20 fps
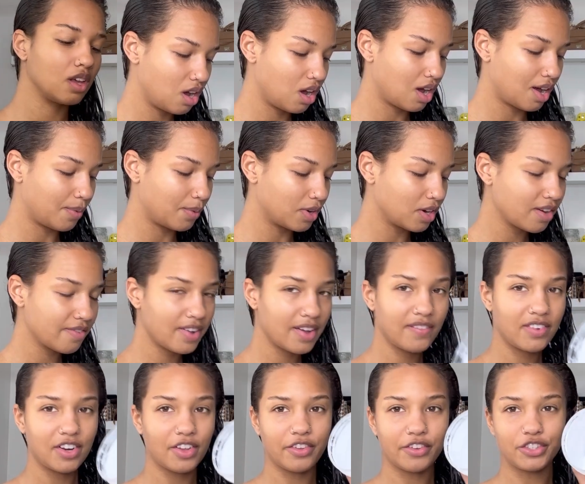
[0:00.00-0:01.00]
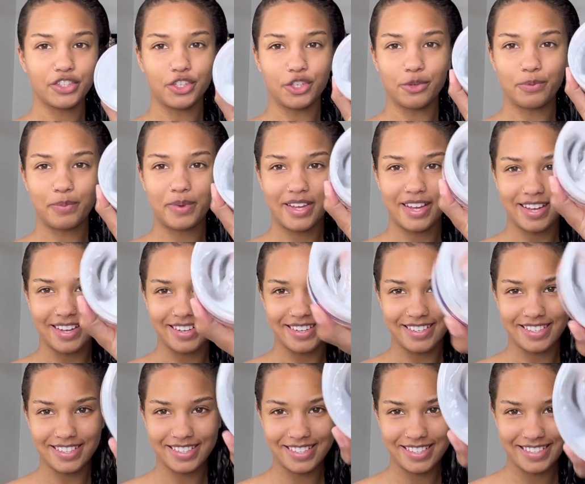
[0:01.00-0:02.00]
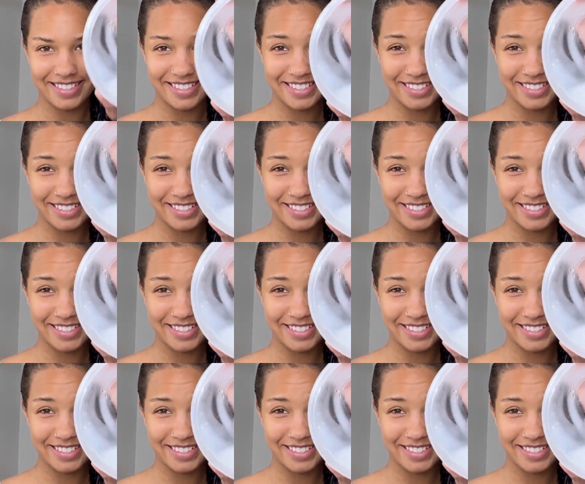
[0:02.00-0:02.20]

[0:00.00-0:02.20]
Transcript: I wonder if I have another tube because